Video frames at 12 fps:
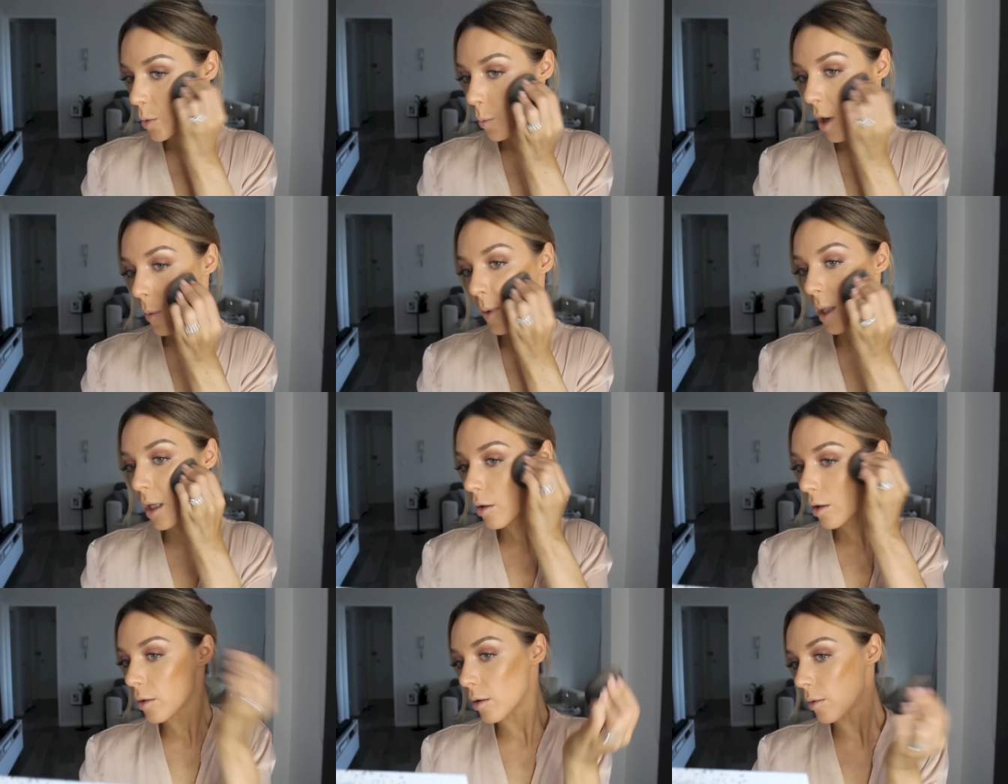Just popping it
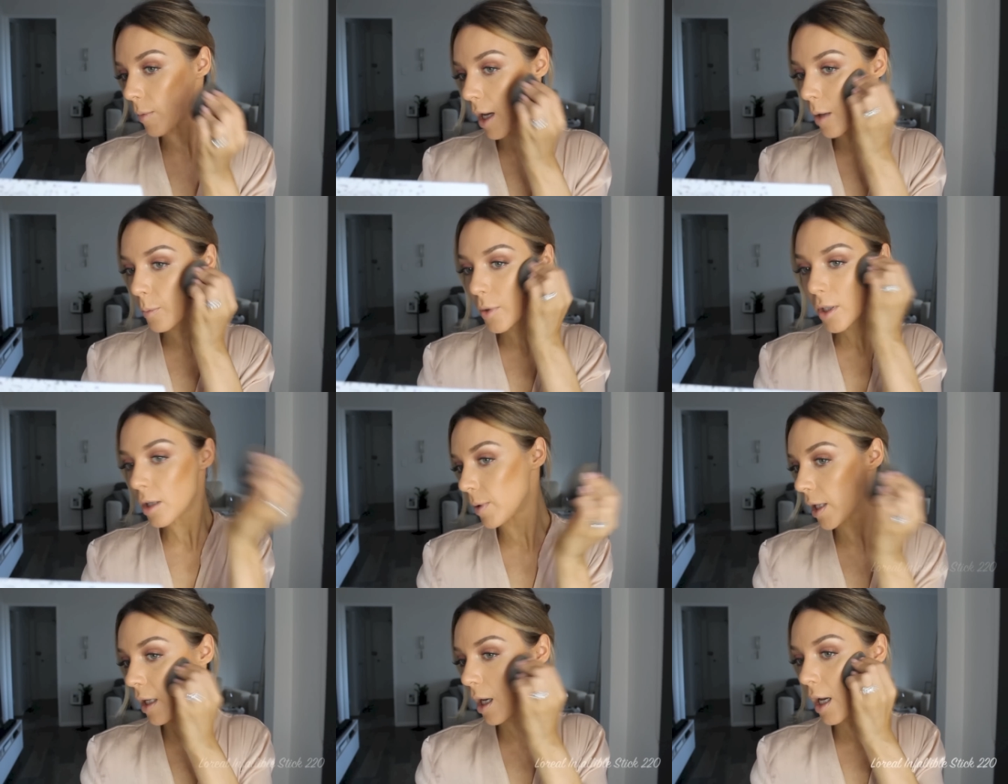on my beauty
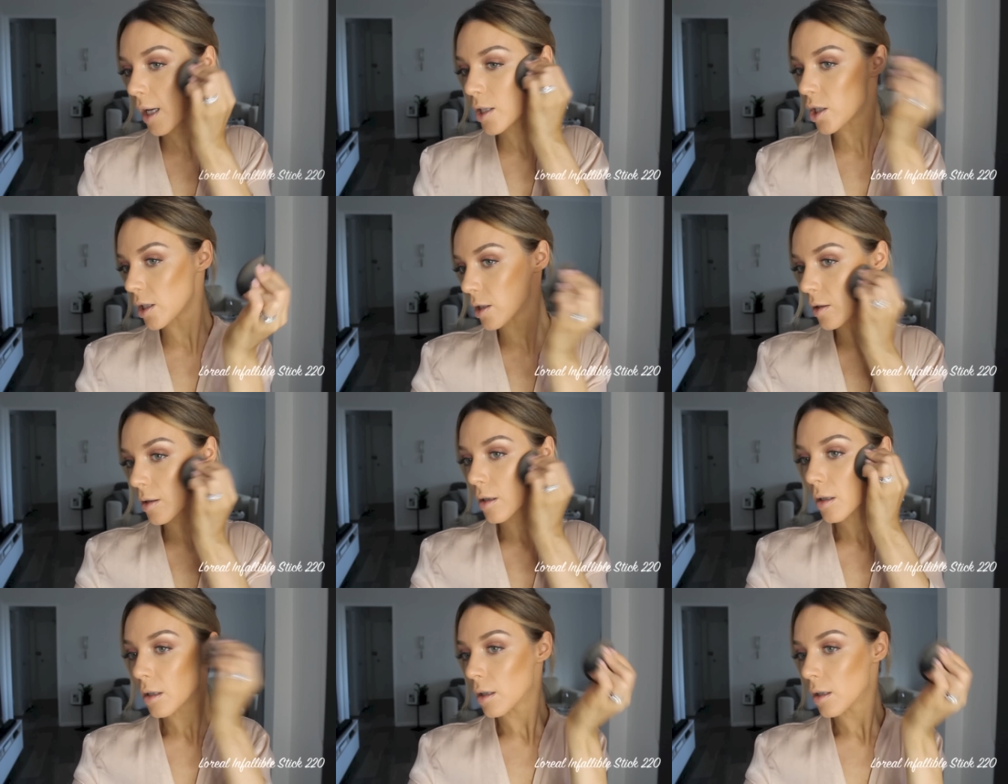blender and just